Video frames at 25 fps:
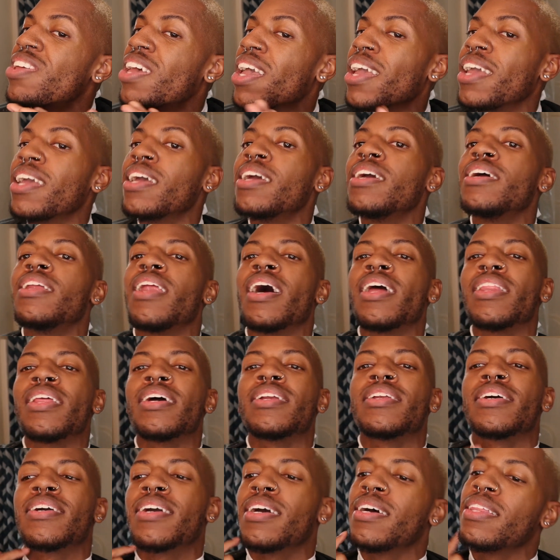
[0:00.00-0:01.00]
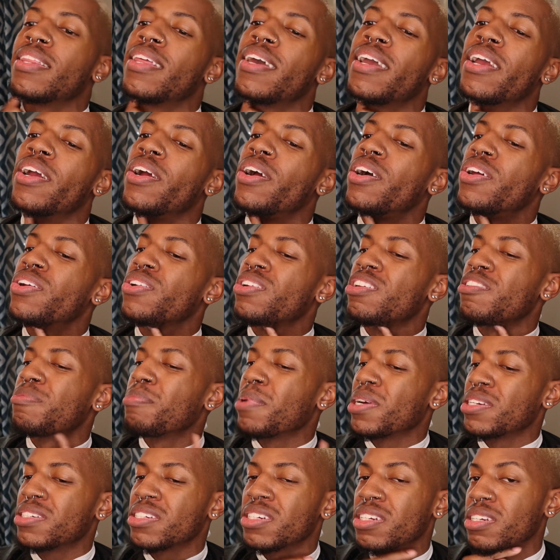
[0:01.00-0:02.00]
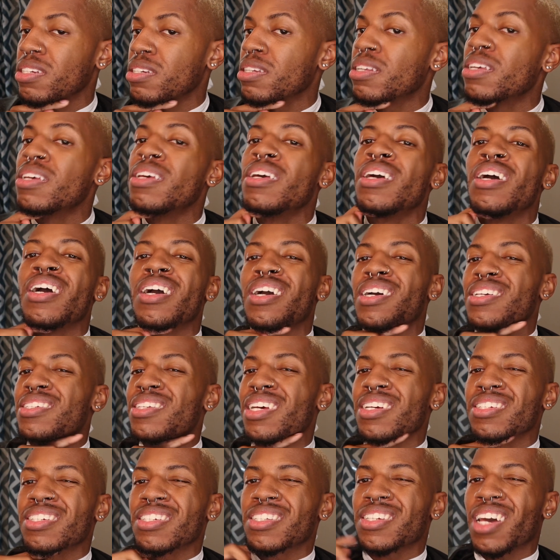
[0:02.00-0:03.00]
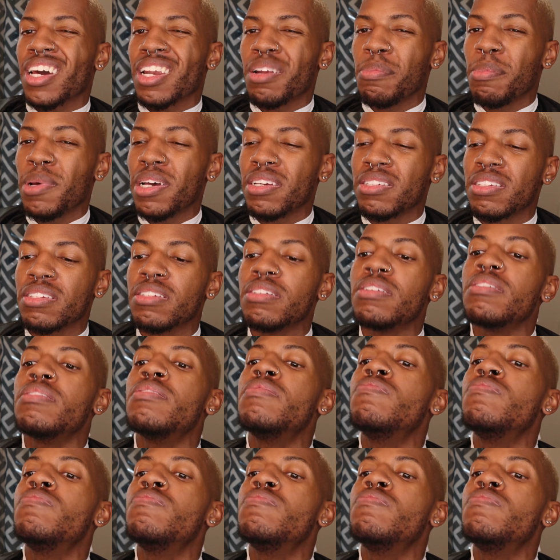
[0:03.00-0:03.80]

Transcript: And I like to cut the hair underneath my chin because that's just kind of messy.